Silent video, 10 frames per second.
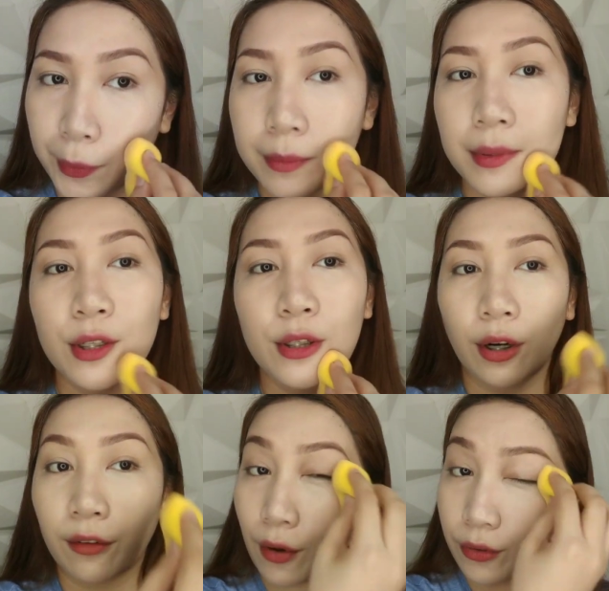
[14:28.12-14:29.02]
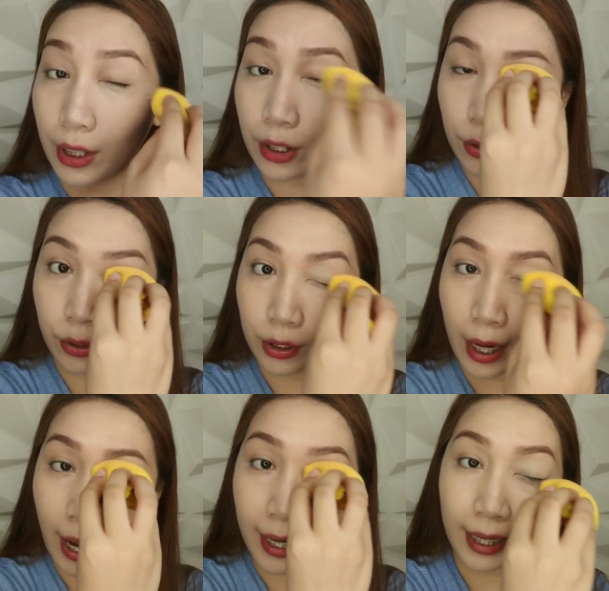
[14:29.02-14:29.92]
department store
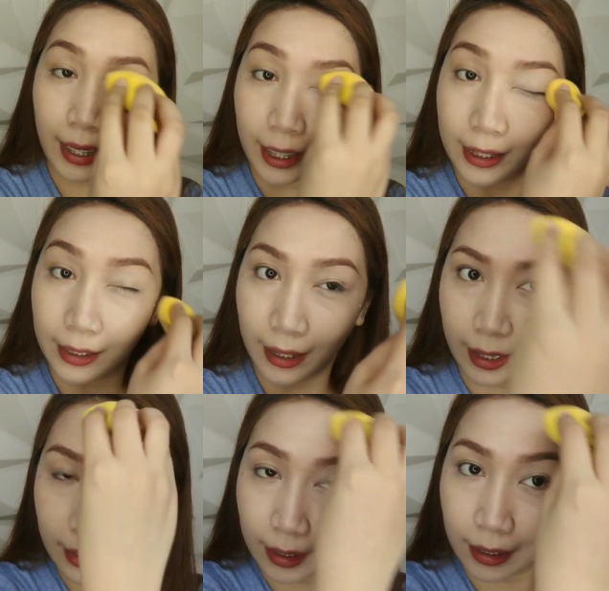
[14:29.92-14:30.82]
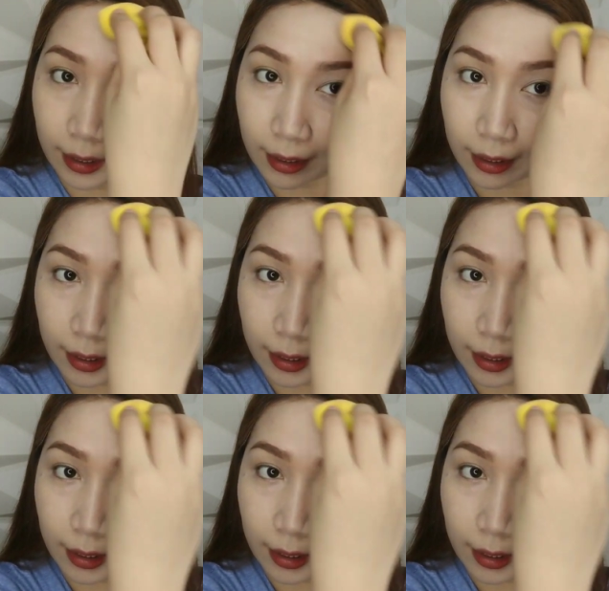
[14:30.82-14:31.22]
foundation, high-end and